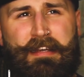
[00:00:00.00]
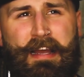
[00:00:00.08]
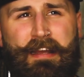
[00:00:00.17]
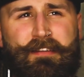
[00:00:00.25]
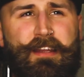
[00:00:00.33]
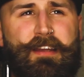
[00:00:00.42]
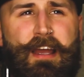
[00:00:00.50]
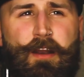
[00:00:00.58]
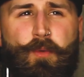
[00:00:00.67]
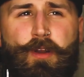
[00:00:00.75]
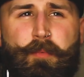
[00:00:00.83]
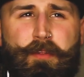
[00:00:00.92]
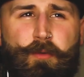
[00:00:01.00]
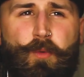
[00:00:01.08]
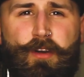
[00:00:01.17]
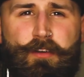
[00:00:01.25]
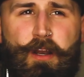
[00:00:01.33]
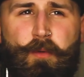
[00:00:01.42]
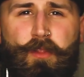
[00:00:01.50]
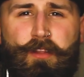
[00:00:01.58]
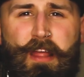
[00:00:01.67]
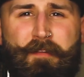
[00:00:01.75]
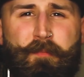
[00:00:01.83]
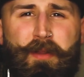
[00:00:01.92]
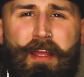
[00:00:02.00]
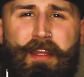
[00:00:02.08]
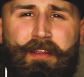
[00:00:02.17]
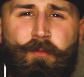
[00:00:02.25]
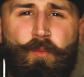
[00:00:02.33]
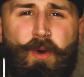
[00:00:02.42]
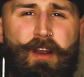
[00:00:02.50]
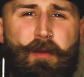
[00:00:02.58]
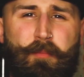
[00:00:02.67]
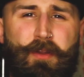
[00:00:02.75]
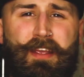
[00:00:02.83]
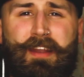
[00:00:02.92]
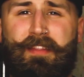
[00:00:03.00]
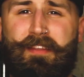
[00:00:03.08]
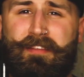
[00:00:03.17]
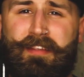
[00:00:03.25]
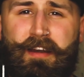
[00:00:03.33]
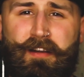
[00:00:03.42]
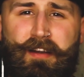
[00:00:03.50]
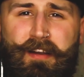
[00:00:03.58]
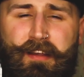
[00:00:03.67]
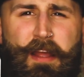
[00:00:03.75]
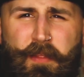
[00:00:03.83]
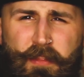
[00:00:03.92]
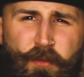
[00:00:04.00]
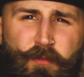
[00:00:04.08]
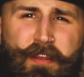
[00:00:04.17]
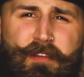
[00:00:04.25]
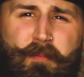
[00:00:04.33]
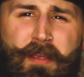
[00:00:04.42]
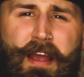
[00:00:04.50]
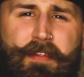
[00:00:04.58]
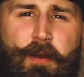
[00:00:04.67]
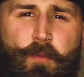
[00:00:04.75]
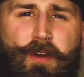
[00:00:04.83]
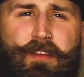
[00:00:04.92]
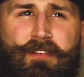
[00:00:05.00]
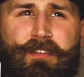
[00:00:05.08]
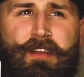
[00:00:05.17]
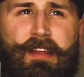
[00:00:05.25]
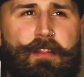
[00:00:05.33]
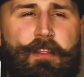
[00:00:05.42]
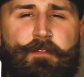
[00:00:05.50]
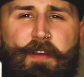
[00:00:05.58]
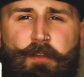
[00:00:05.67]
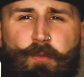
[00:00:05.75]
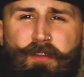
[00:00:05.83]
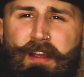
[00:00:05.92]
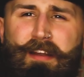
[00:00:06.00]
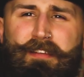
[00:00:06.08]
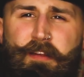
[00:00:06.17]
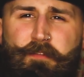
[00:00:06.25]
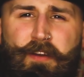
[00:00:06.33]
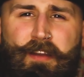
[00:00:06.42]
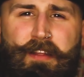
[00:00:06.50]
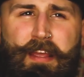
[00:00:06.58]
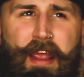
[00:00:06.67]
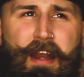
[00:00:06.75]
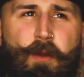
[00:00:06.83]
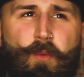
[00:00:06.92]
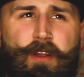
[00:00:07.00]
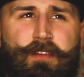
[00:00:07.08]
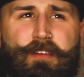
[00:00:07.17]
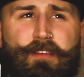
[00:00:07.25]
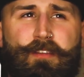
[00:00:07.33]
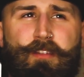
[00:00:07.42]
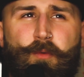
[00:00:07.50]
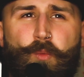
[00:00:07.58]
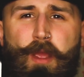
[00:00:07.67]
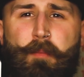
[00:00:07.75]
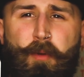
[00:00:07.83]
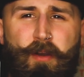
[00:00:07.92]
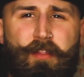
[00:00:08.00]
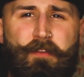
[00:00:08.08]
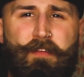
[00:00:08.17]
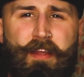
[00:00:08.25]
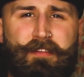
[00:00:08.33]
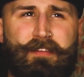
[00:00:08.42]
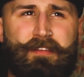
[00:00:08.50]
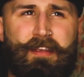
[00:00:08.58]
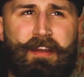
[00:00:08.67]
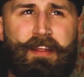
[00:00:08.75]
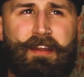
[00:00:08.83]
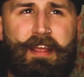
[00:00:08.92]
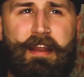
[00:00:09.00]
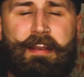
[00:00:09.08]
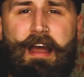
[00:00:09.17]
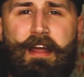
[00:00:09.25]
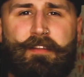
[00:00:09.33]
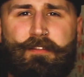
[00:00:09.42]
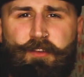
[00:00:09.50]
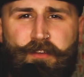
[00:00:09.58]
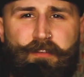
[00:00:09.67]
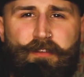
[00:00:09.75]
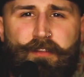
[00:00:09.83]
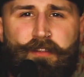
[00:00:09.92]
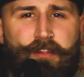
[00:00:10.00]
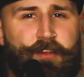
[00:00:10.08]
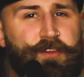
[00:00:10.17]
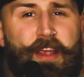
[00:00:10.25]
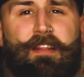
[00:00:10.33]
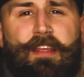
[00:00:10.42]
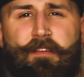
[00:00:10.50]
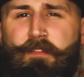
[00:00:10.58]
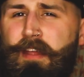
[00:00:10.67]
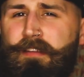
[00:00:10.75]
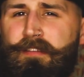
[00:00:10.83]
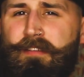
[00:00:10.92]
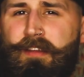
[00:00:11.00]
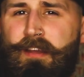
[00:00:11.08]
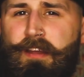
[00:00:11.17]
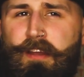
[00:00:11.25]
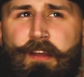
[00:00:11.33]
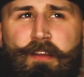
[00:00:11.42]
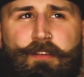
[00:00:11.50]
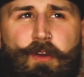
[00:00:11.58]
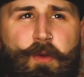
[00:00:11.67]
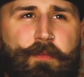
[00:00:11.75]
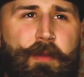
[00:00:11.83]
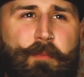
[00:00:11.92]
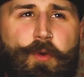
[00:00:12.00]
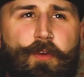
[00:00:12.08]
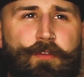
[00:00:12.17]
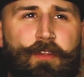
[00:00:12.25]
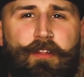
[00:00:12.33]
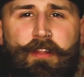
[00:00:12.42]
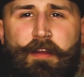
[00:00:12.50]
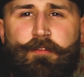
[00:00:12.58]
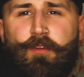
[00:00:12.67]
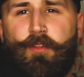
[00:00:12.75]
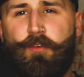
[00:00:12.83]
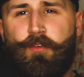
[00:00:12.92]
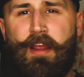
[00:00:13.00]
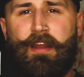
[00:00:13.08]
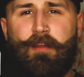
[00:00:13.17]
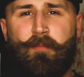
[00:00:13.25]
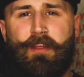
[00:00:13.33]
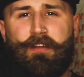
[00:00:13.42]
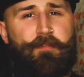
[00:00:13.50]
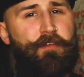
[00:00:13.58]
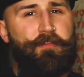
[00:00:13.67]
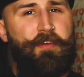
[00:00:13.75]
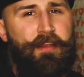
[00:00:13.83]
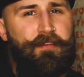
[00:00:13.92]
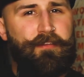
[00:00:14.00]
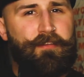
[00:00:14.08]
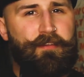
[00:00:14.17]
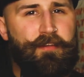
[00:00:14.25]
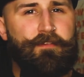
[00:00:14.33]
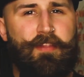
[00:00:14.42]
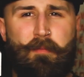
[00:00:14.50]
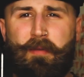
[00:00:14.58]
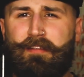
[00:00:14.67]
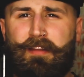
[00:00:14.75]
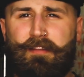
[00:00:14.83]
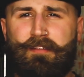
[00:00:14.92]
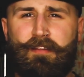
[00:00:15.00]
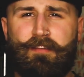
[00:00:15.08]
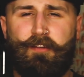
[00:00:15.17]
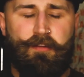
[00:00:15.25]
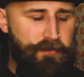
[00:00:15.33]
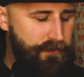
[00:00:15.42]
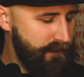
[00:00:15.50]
I did kind of want to put the water tower on the left, but I wound up putting it in the center. I think the reason behind that was the fence was kind of different, and I wanted just the white part of the fence in it and not just the chain link fence. So if I moved to the left or to the right, it'd be a different fence, if that makes any sense at all.